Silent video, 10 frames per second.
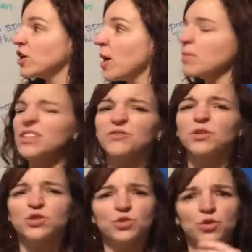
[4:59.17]
a couple of
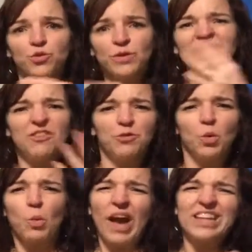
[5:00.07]
different, in three
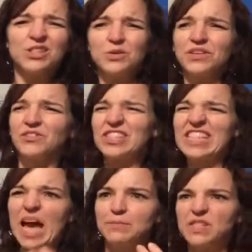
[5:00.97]
different ways, three different
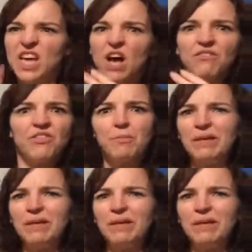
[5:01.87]
types of the